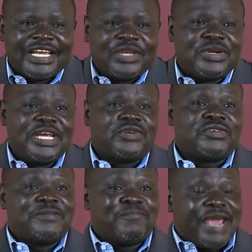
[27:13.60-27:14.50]
You need to
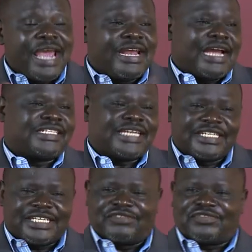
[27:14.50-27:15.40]
remain
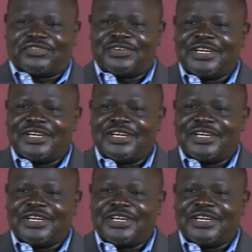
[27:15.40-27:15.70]
attentive